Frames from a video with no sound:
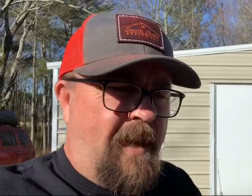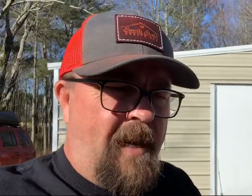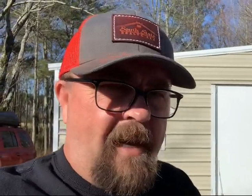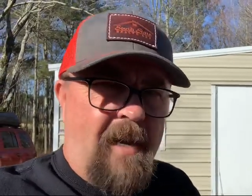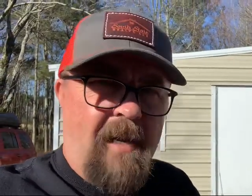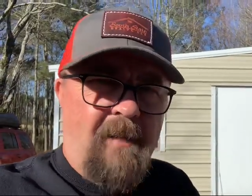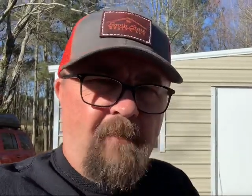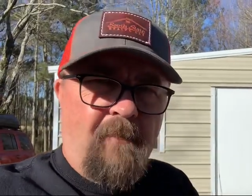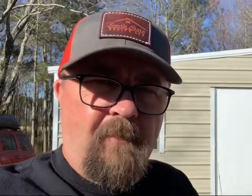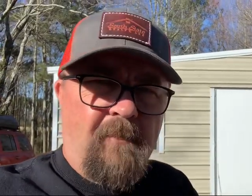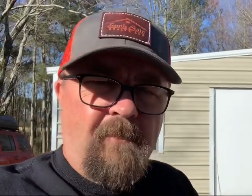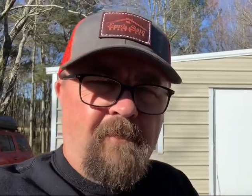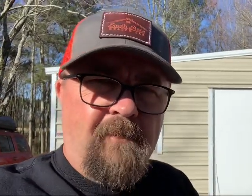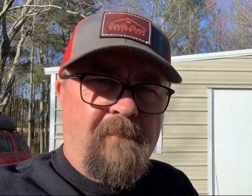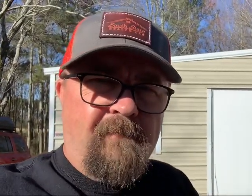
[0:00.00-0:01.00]
I had
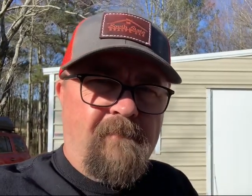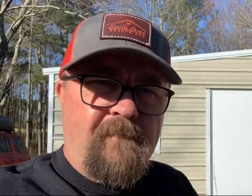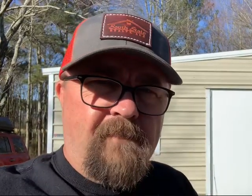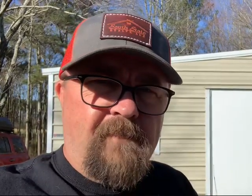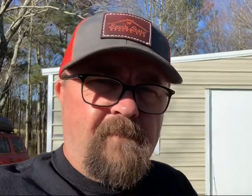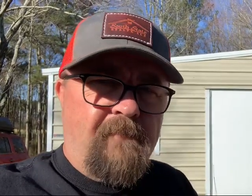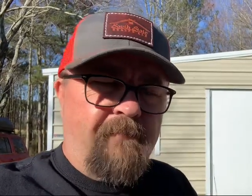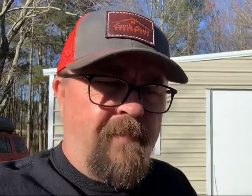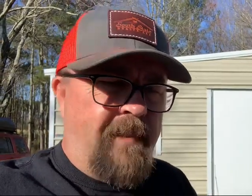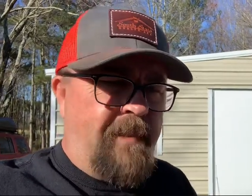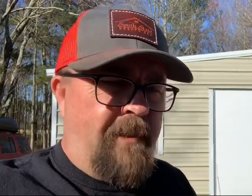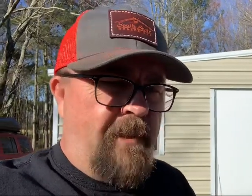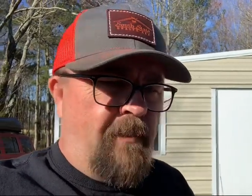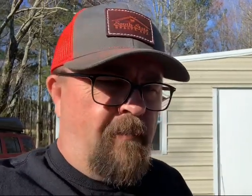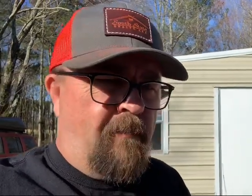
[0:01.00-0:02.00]
ordered to
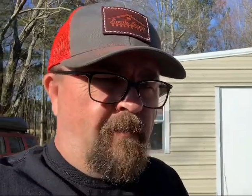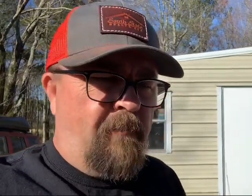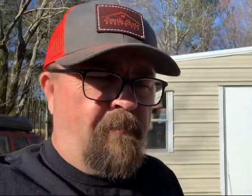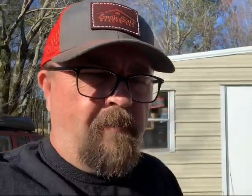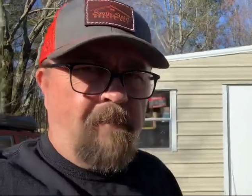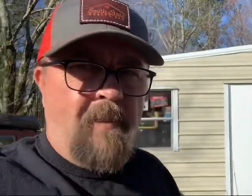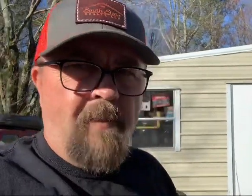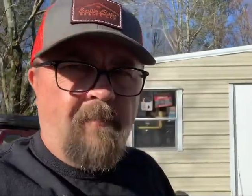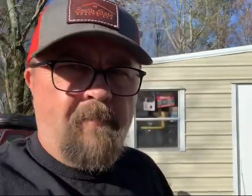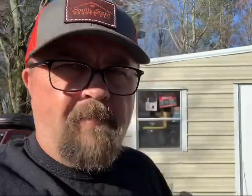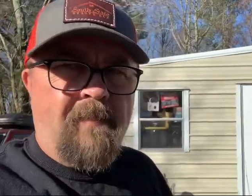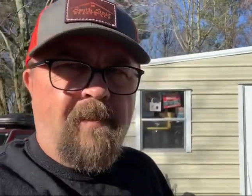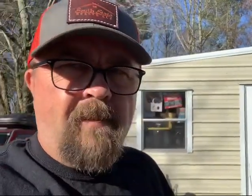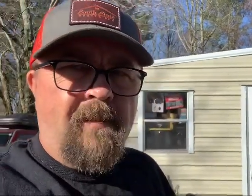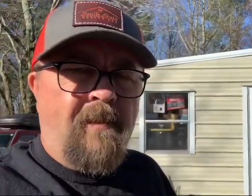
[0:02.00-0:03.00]
video on the boat,
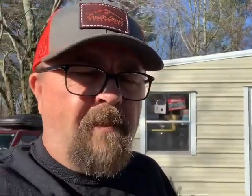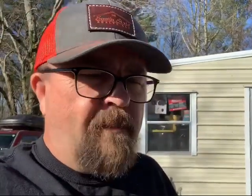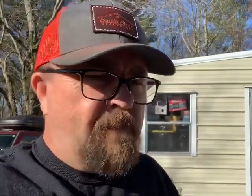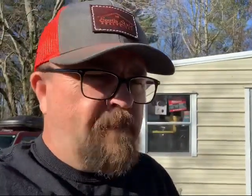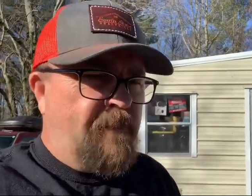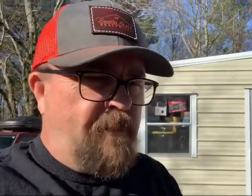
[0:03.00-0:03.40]
to